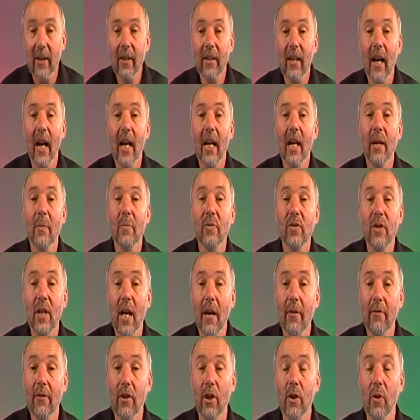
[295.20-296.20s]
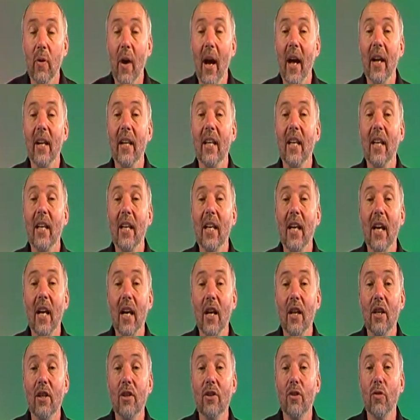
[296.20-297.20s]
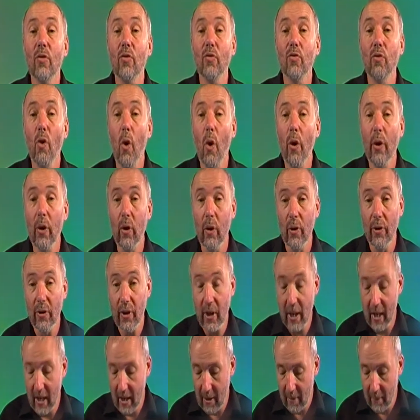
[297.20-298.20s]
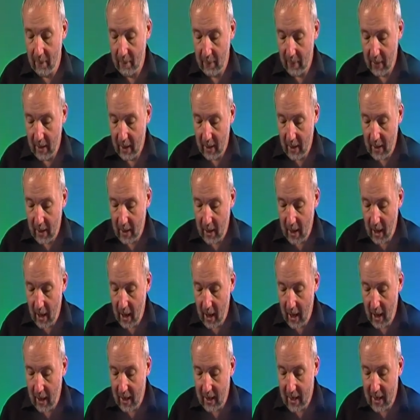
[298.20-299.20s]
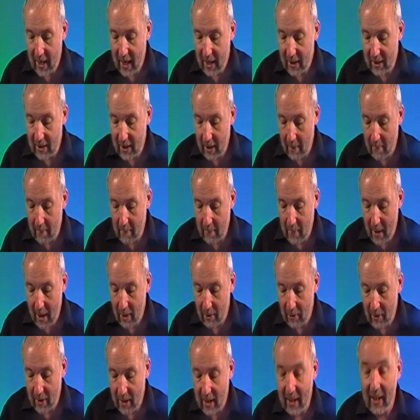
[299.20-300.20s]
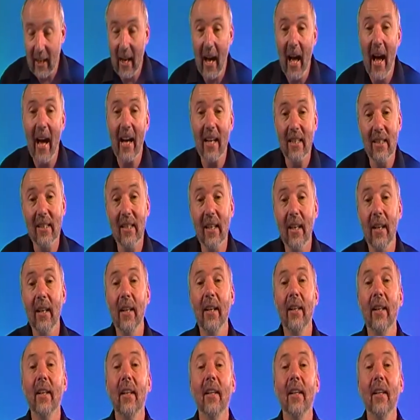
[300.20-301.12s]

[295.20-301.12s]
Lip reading: Caleb's nephew, and he is royalty. He ends up marrying Achsah,